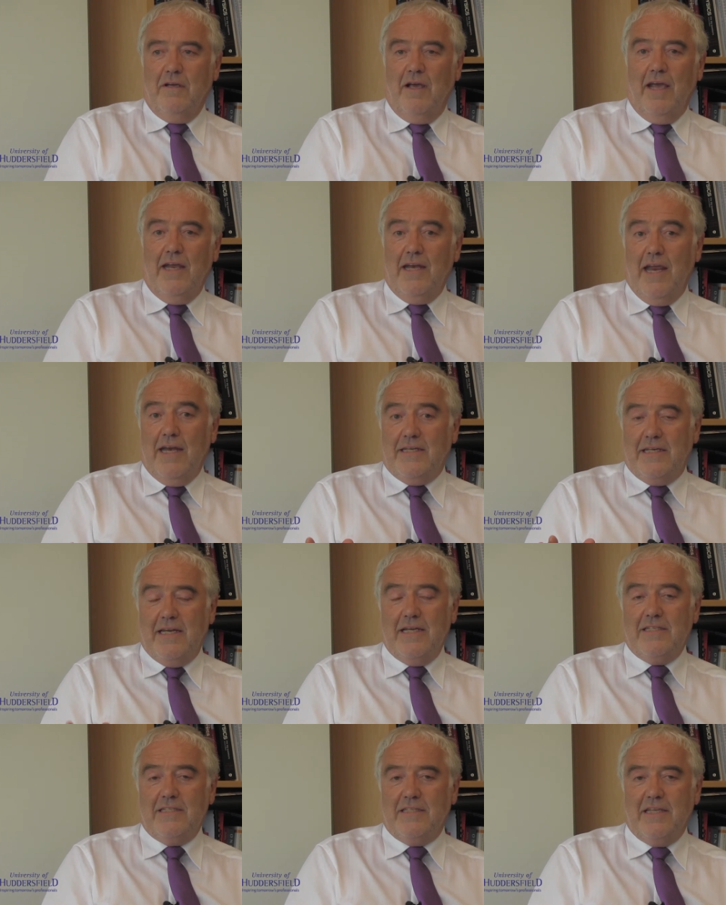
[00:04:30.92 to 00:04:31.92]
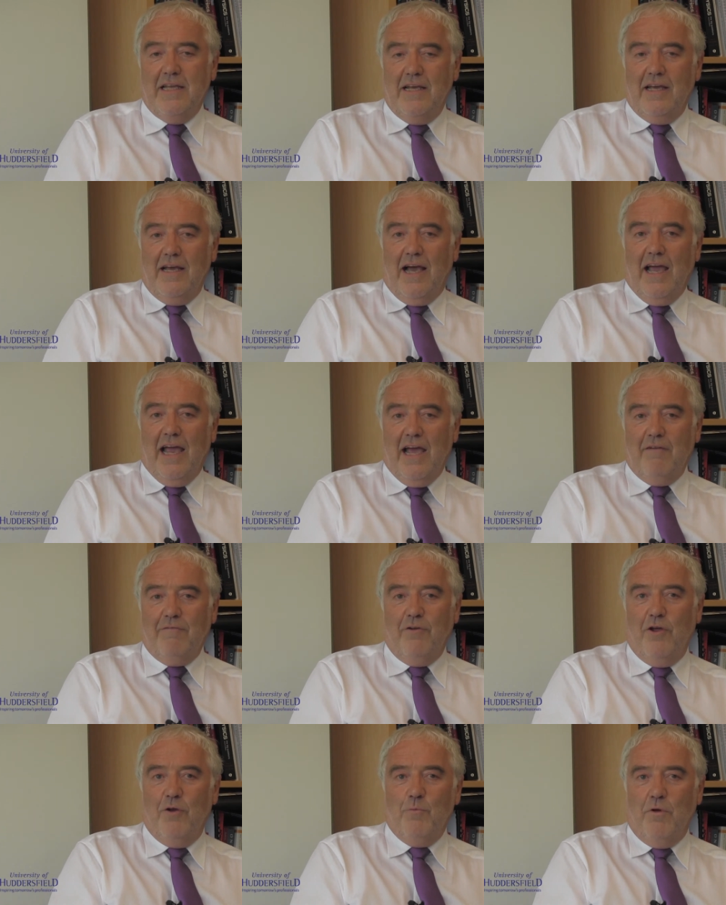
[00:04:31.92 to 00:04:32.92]
It is, I
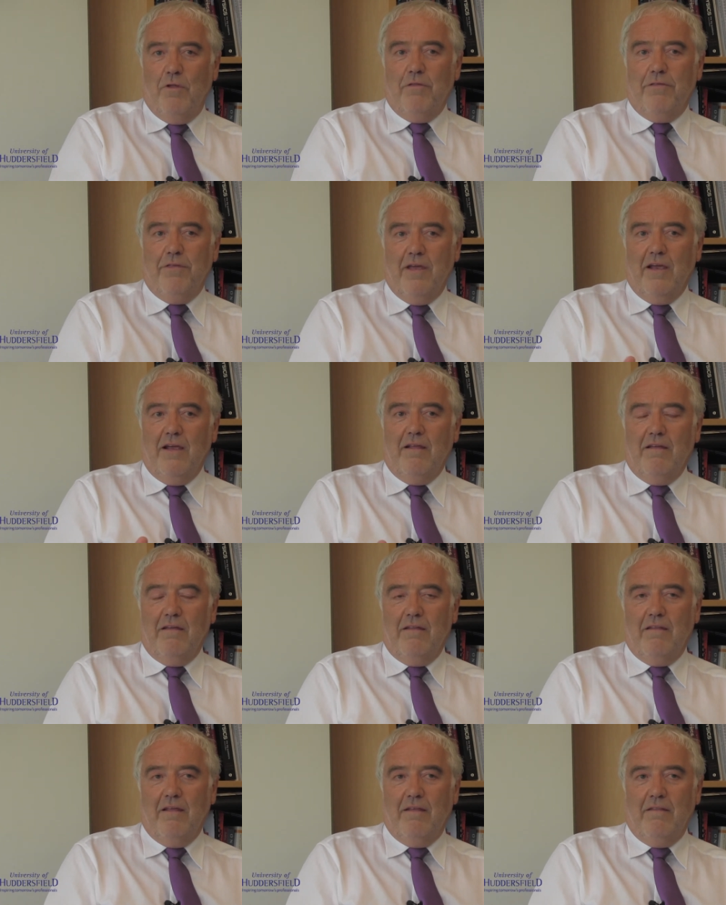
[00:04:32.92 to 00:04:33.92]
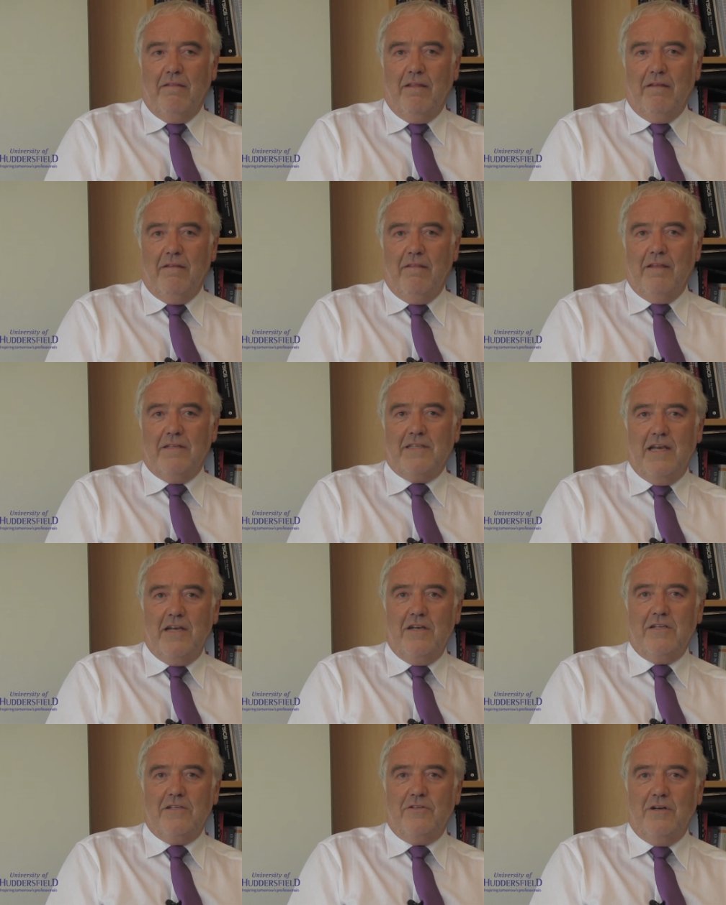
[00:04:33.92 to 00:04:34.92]
have learned one thing, that this
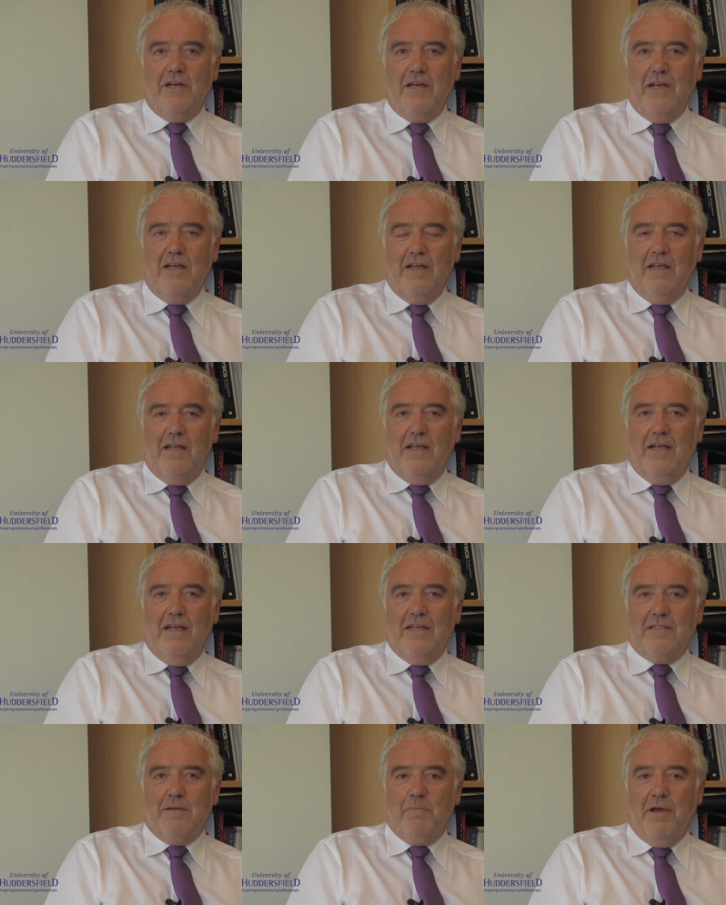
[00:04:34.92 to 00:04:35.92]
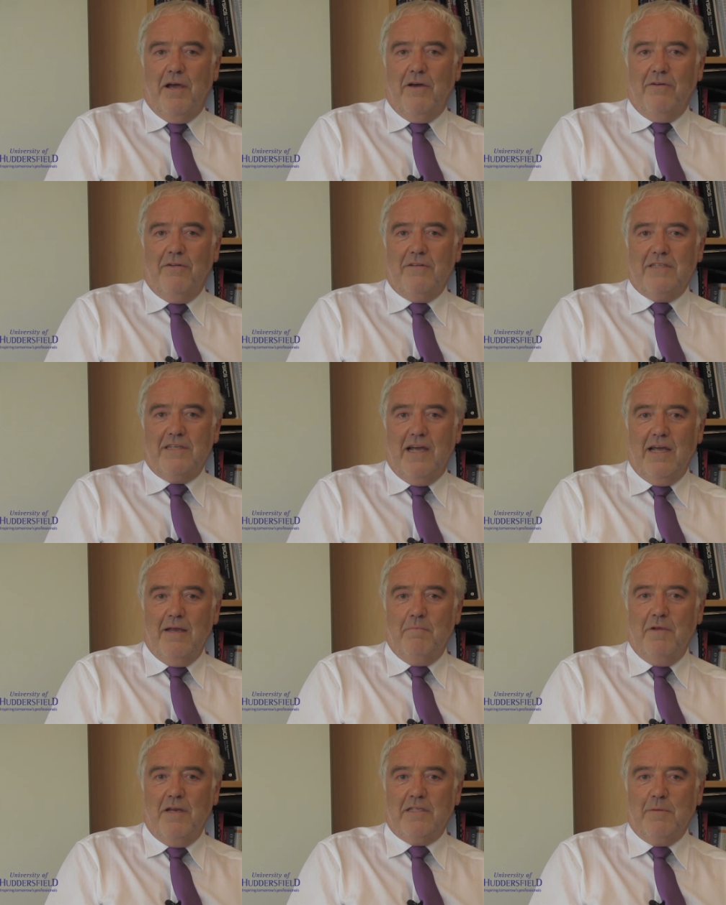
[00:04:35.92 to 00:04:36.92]
industry is about
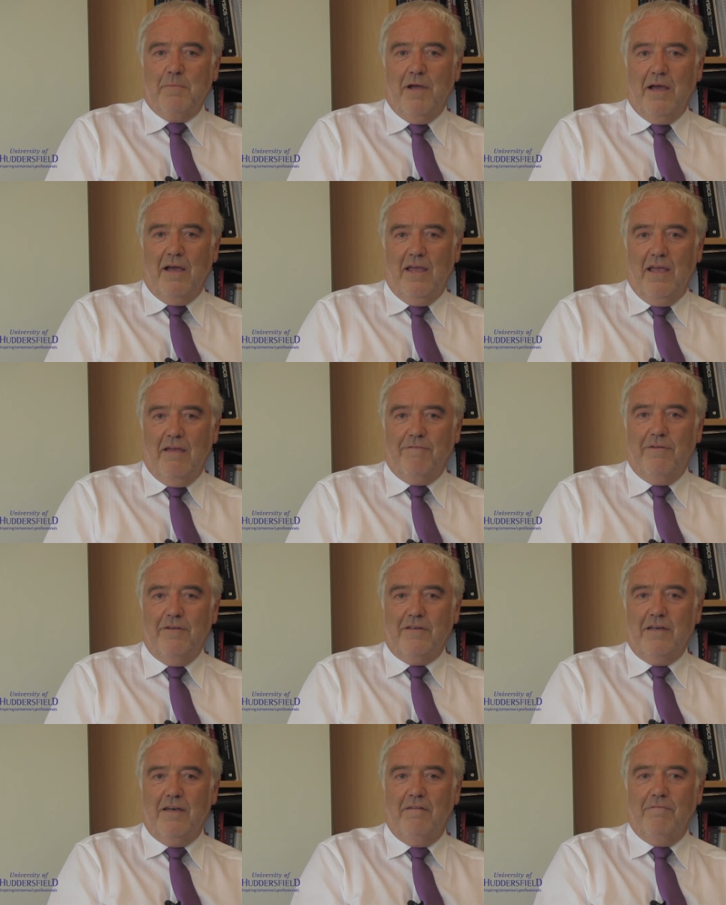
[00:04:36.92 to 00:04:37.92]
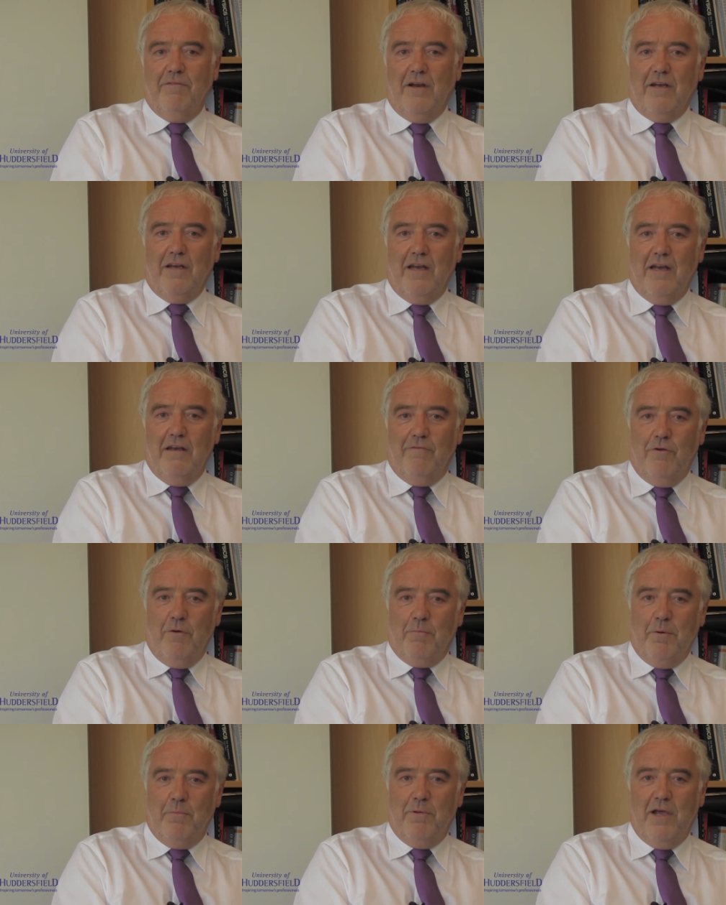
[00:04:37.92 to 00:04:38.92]
time, it's about effort, in fact, and if
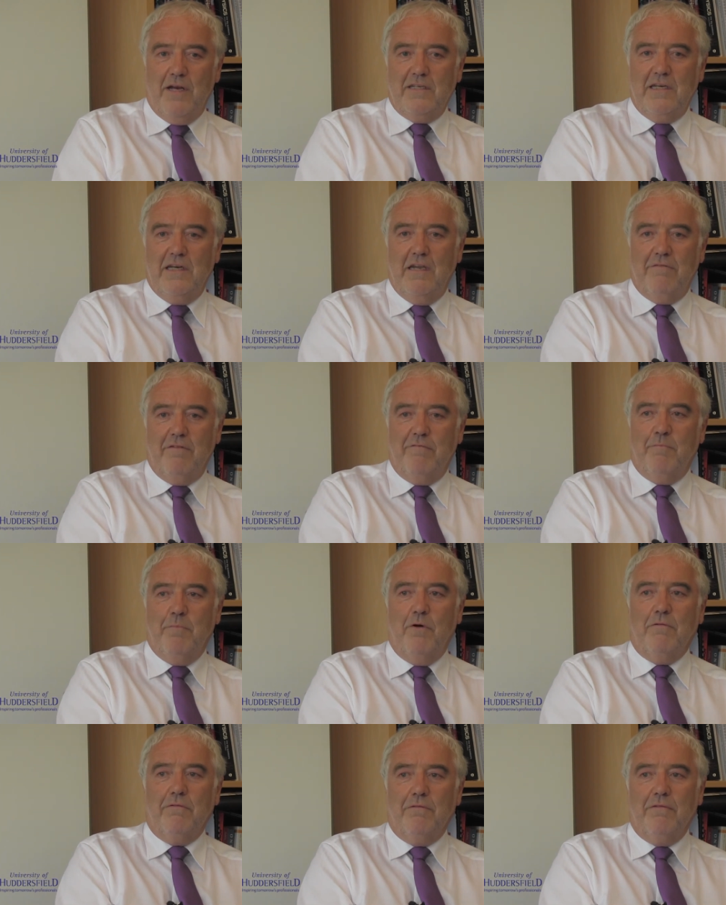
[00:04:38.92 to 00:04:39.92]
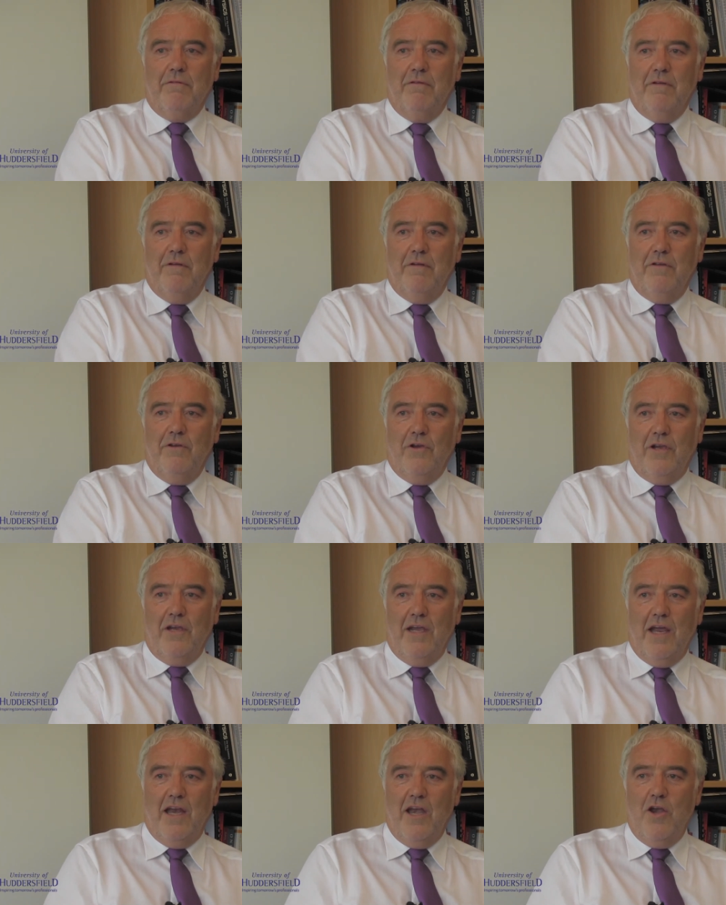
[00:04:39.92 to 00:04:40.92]
you're prepared to give of both, you
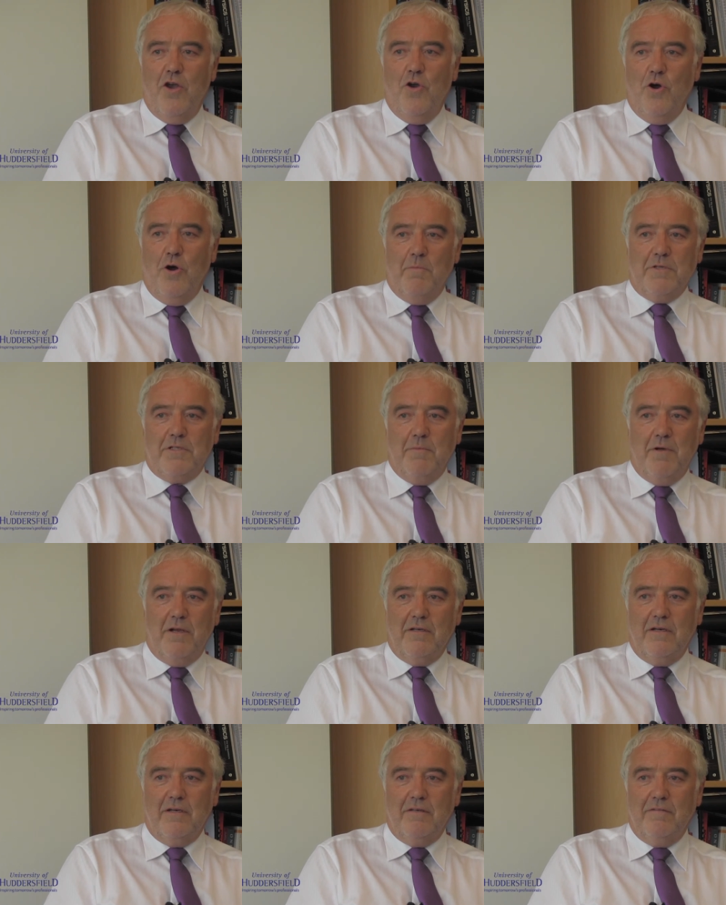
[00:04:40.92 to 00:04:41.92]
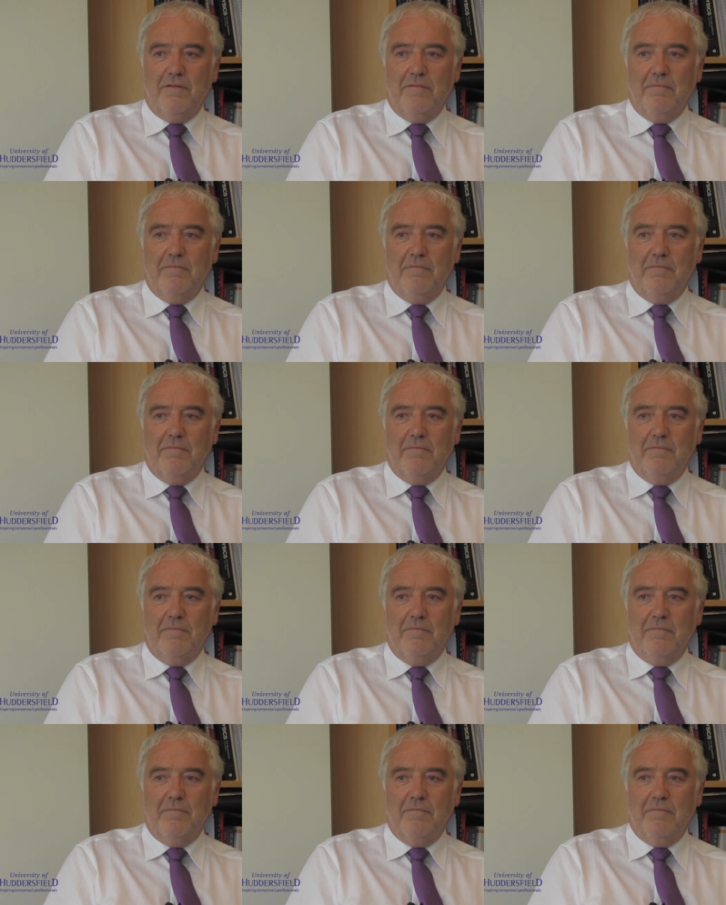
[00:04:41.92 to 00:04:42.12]
can get an enormous amount out of it.